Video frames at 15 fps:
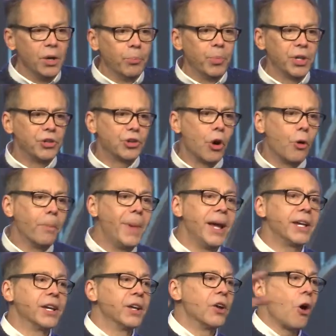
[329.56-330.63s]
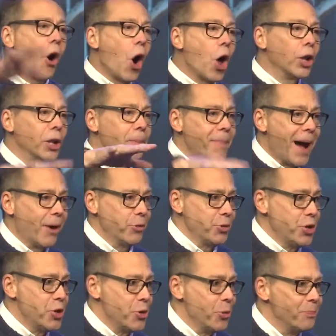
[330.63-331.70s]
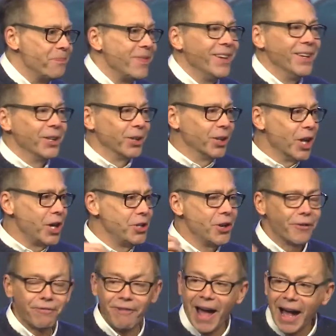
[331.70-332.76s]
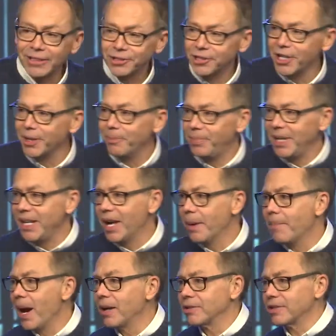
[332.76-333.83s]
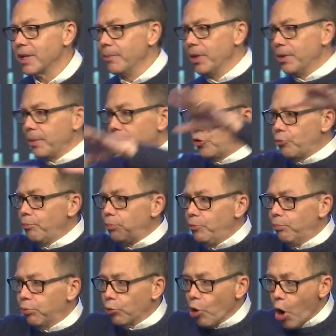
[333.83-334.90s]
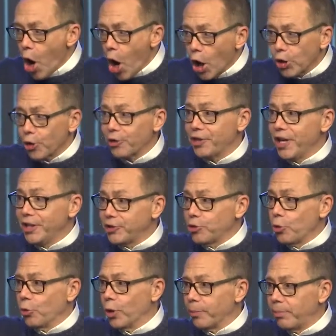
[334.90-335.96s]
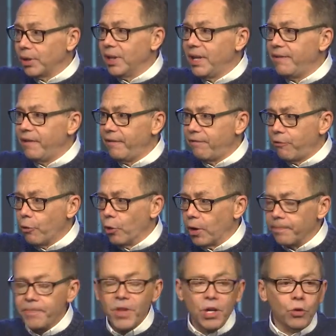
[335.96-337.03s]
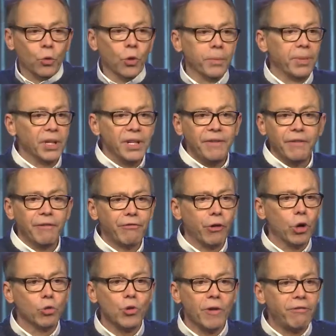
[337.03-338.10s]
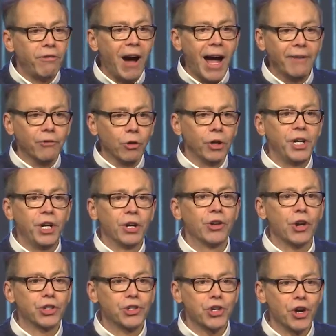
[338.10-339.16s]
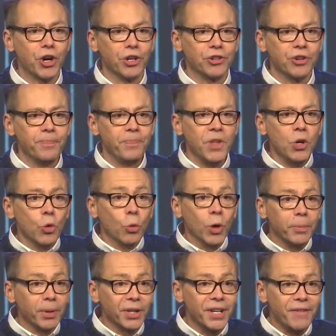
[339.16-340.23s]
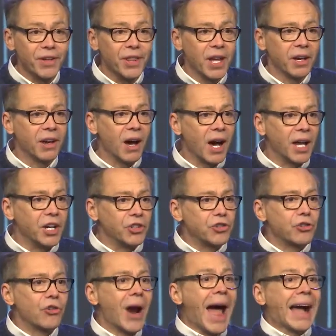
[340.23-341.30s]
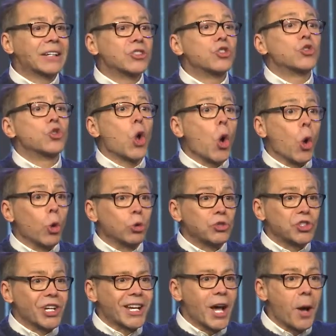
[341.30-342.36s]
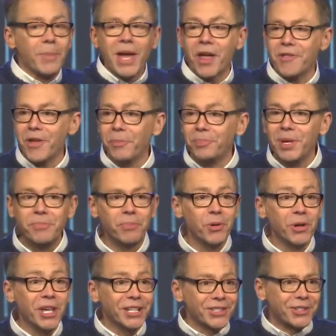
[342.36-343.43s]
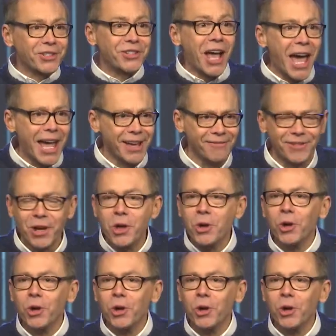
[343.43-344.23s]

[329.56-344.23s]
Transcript: But don't make it all about you. Let your fasting be about some of the broader things that we're believing for. We're believing for revival here in our church. We're believing that God attracts souls to come in, that people get saved.